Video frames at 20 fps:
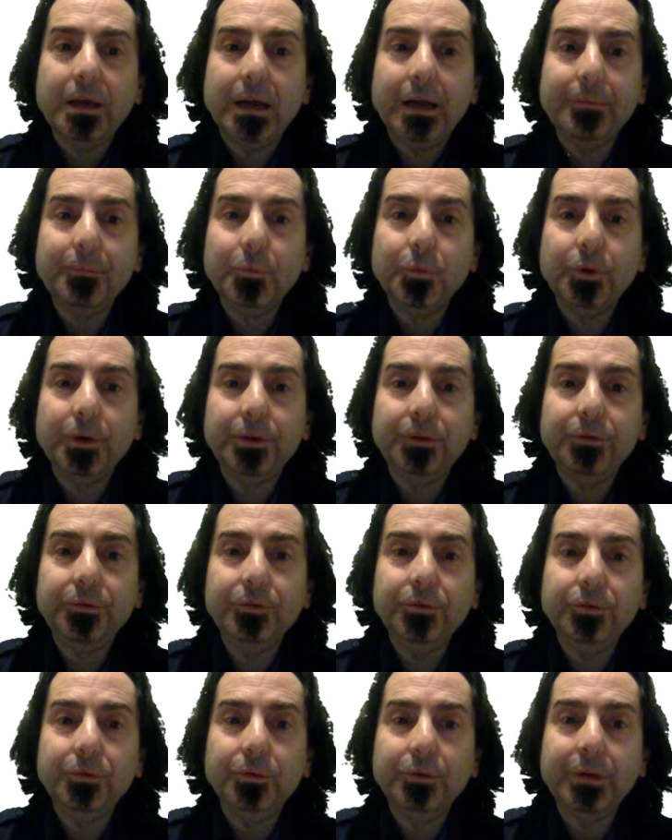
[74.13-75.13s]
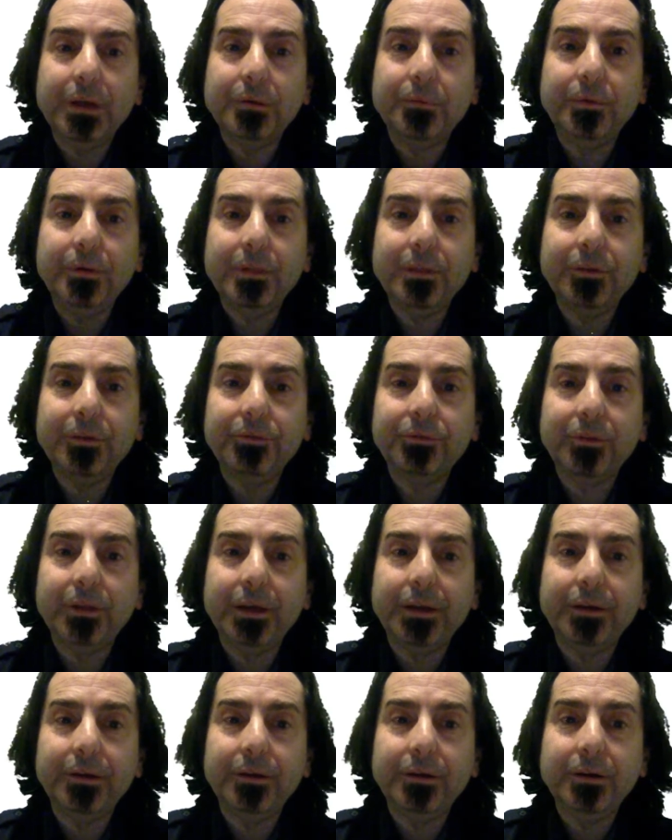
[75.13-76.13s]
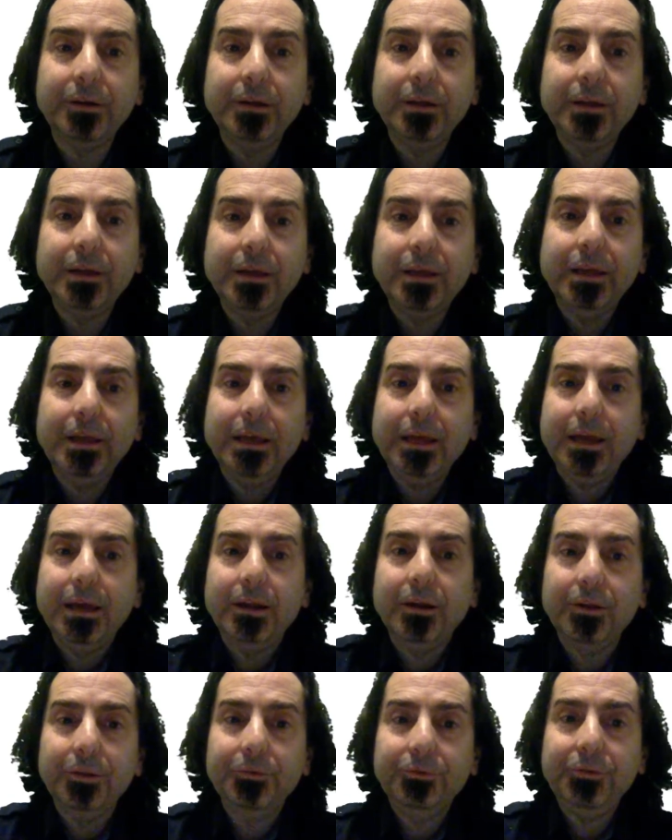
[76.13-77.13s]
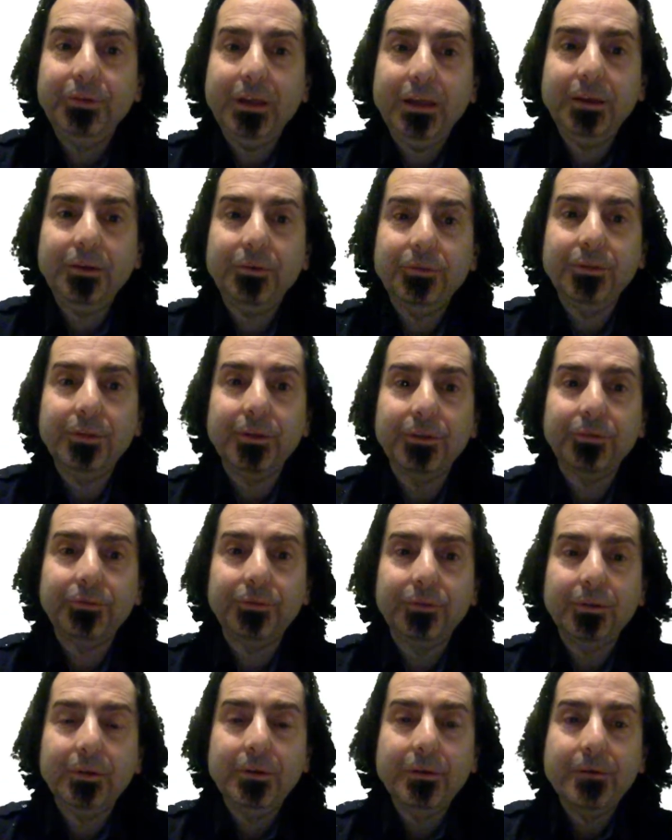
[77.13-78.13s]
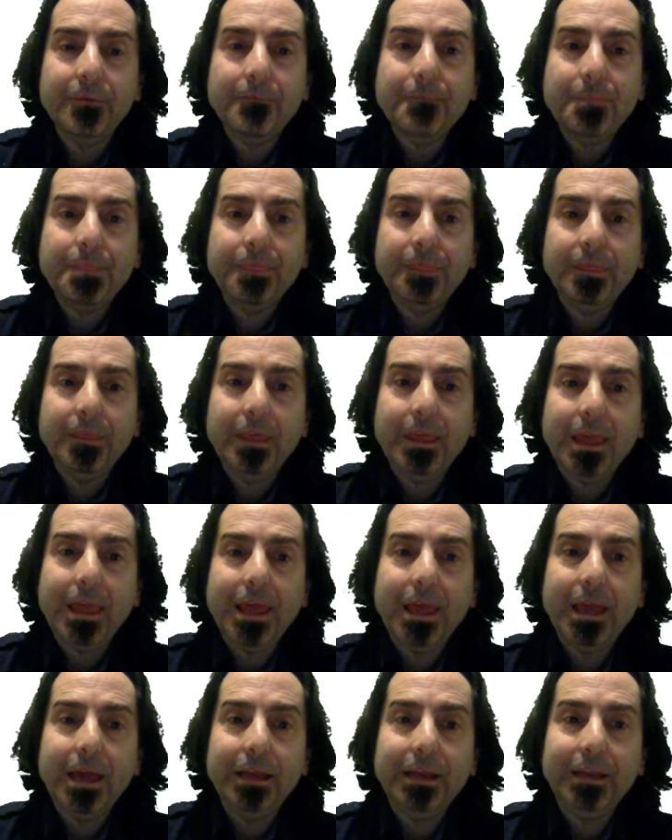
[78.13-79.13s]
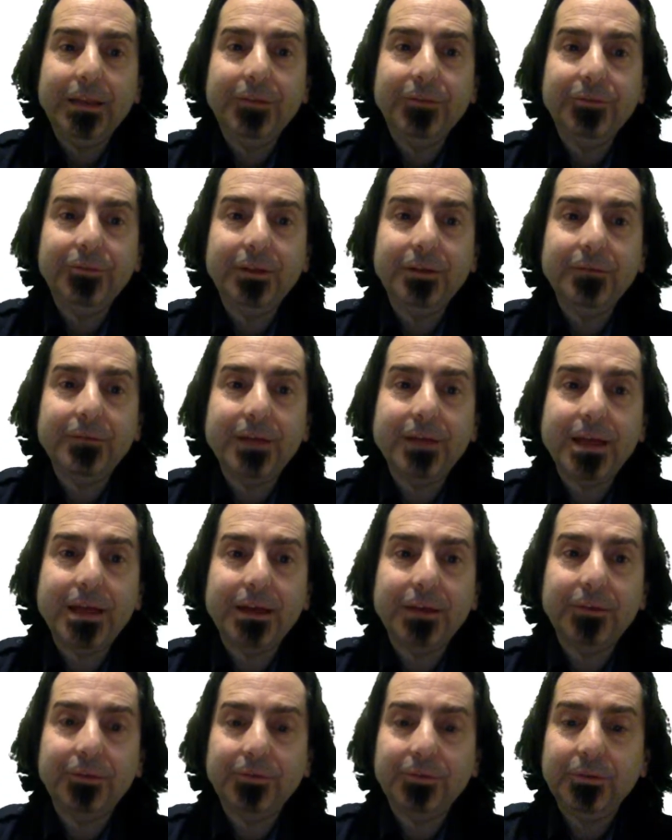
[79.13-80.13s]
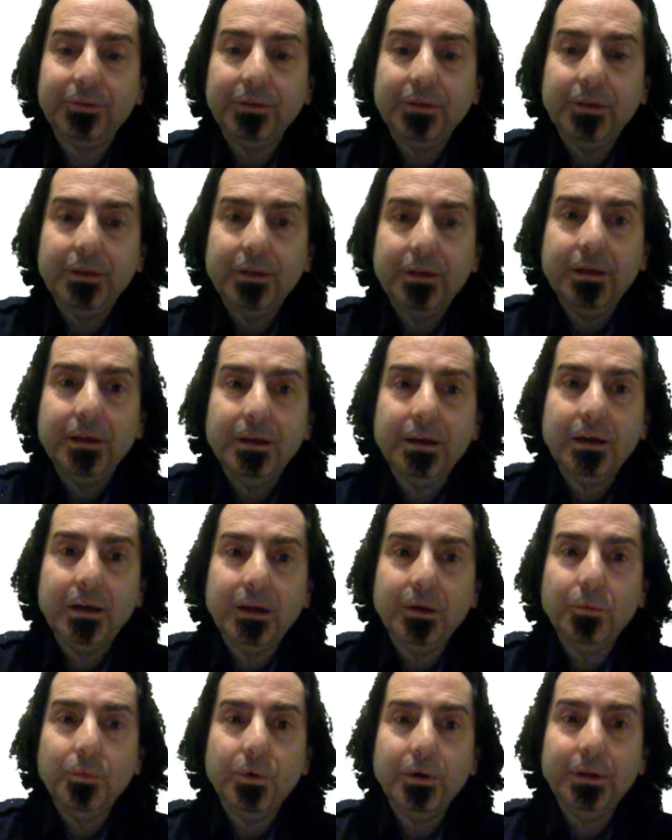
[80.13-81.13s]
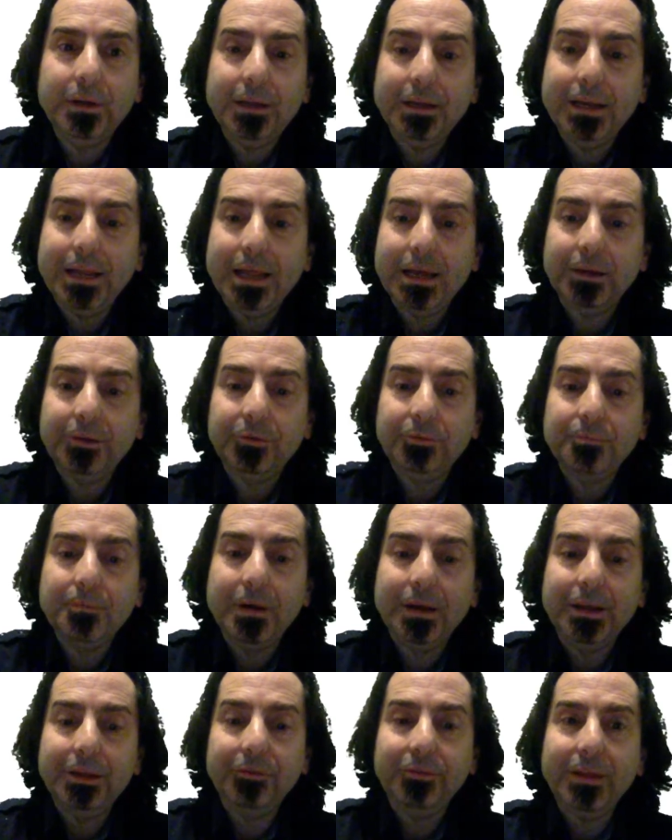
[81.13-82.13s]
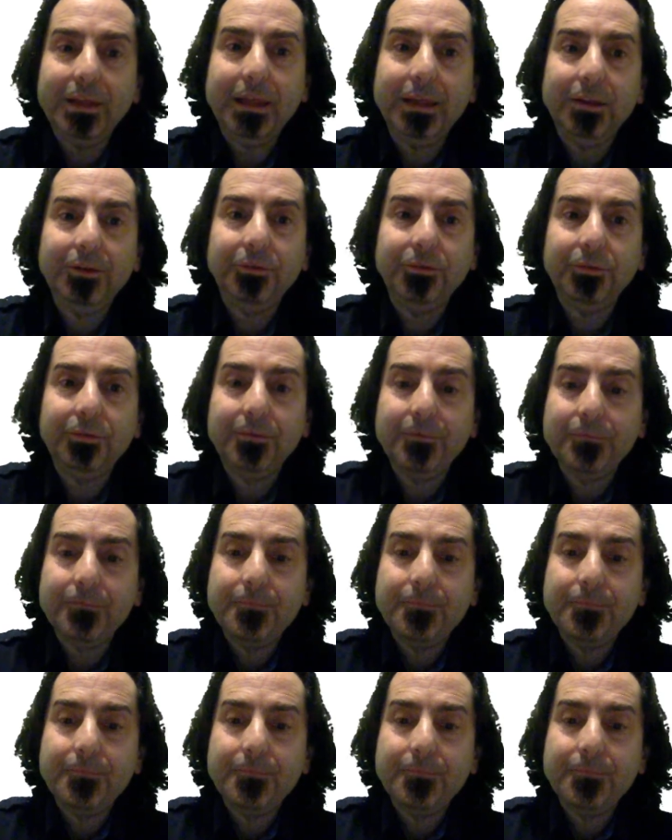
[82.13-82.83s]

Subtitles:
I'm going to get rid of the slider, and I'll change this, and instead of x, I want an x minus h,